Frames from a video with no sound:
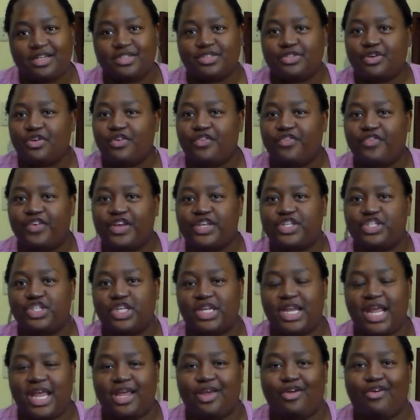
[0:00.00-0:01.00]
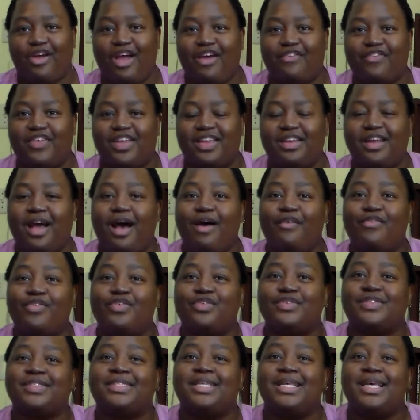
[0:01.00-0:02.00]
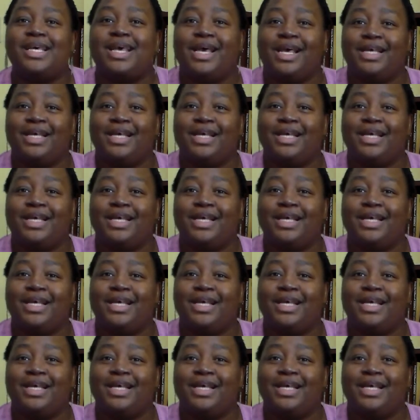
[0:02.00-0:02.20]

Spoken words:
adult fiction, and graphic novels,